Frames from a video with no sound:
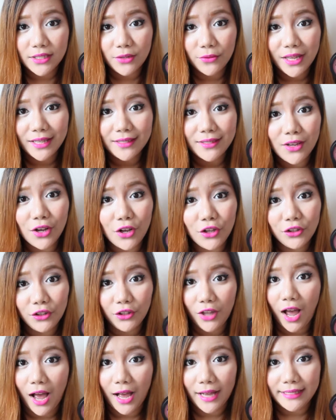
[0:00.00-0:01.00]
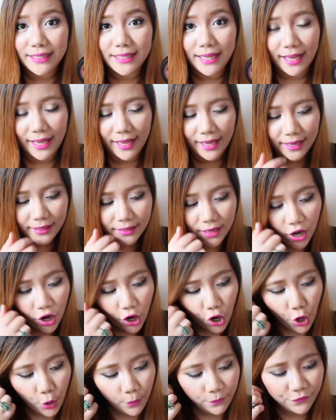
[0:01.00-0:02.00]
so that's a lot, and
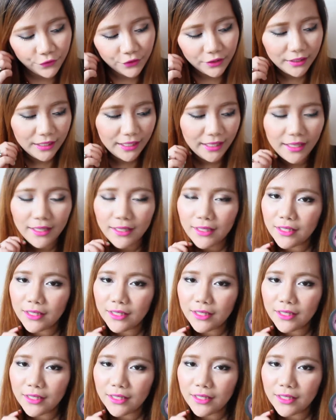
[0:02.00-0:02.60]
hopefully,